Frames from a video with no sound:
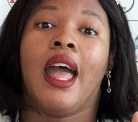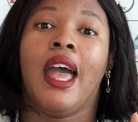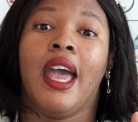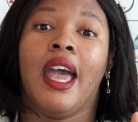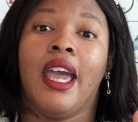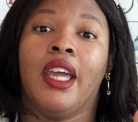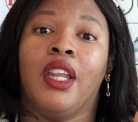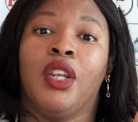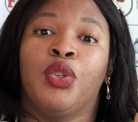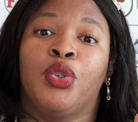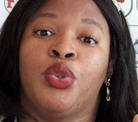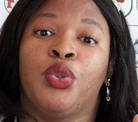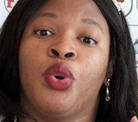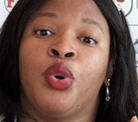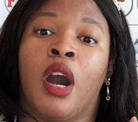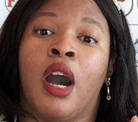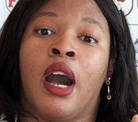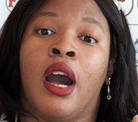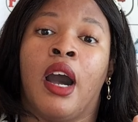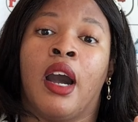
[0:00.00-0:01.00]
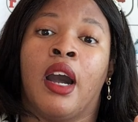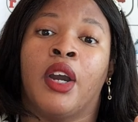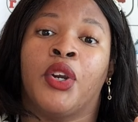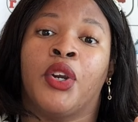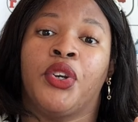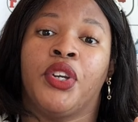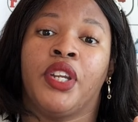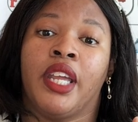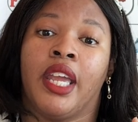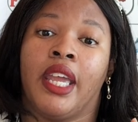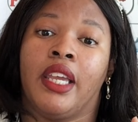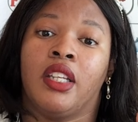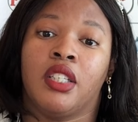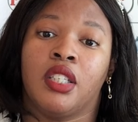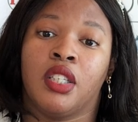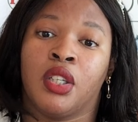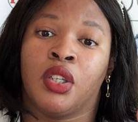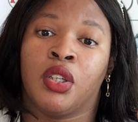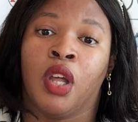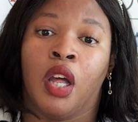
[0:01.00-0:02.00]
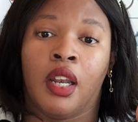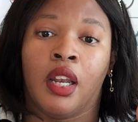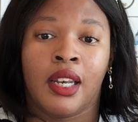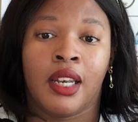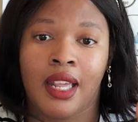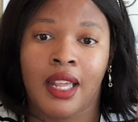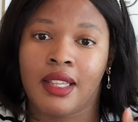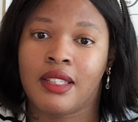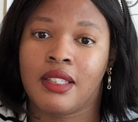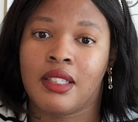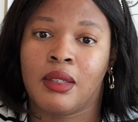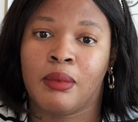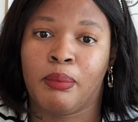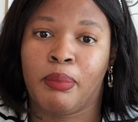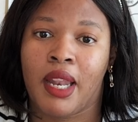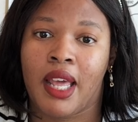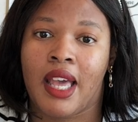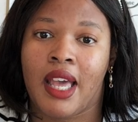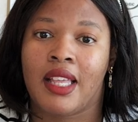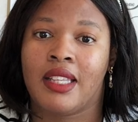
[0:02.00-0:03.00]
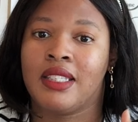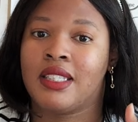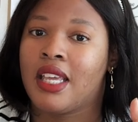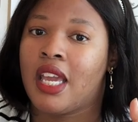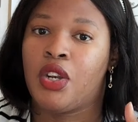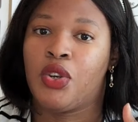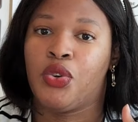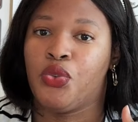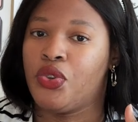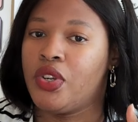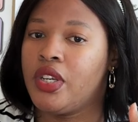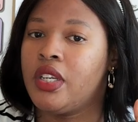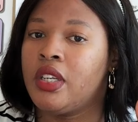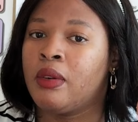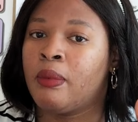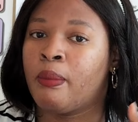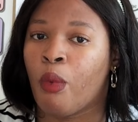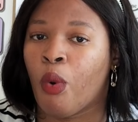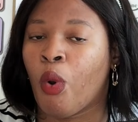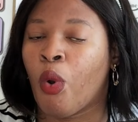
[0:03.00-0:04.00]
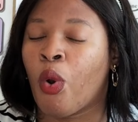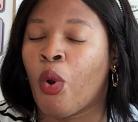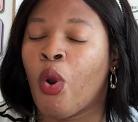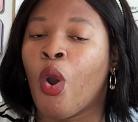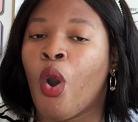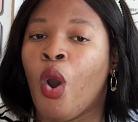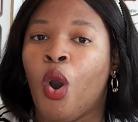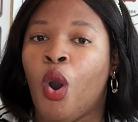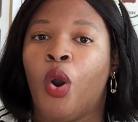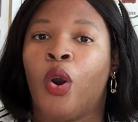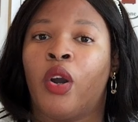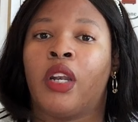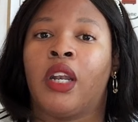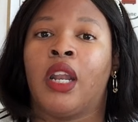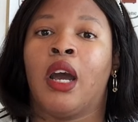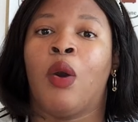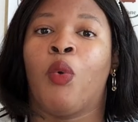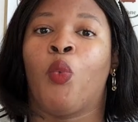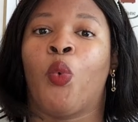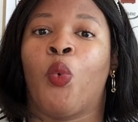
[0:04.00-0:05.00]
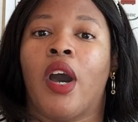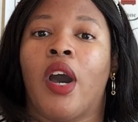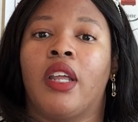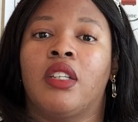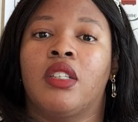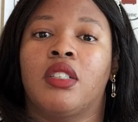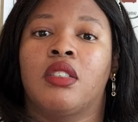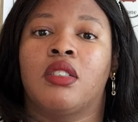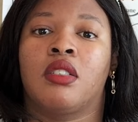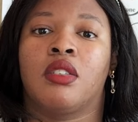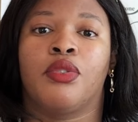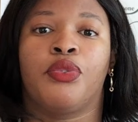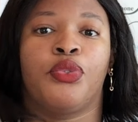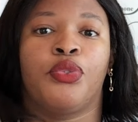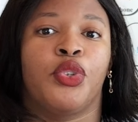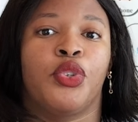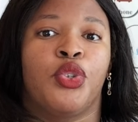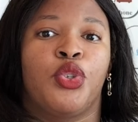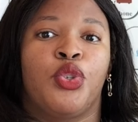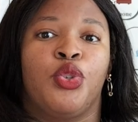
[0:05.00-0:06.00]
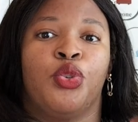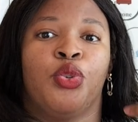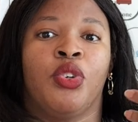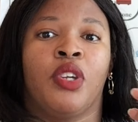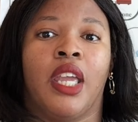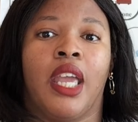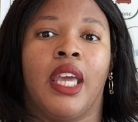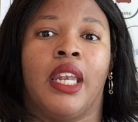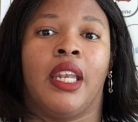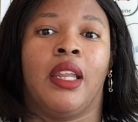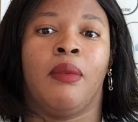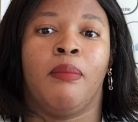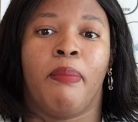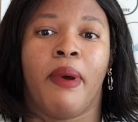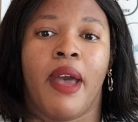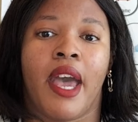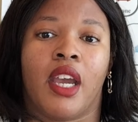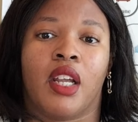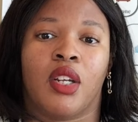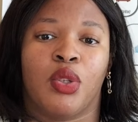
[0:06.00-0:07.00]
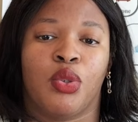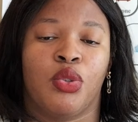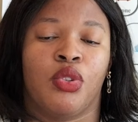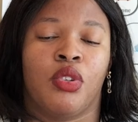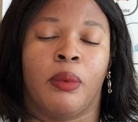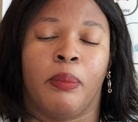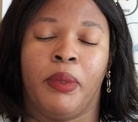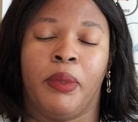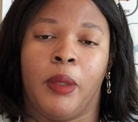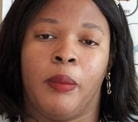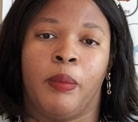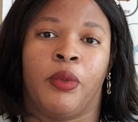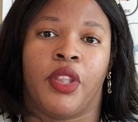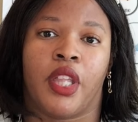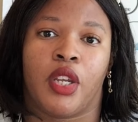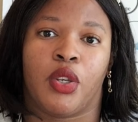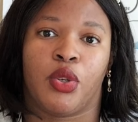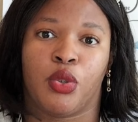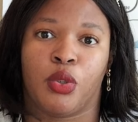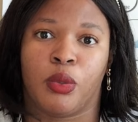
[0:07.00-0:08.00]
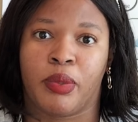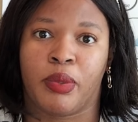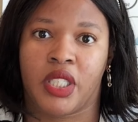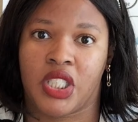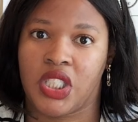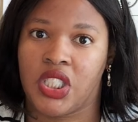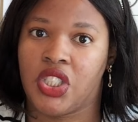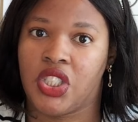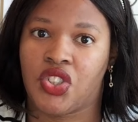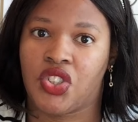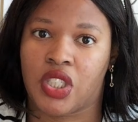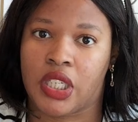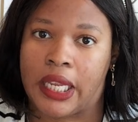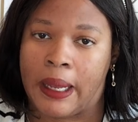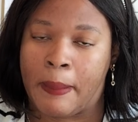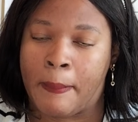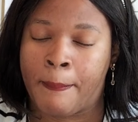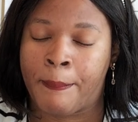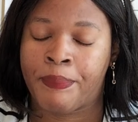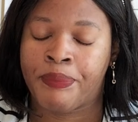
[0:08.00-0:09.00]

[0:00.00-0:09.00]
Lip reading: and you are creating lesson plans and reading more on what difference you can impact to the people that you'll be teaching.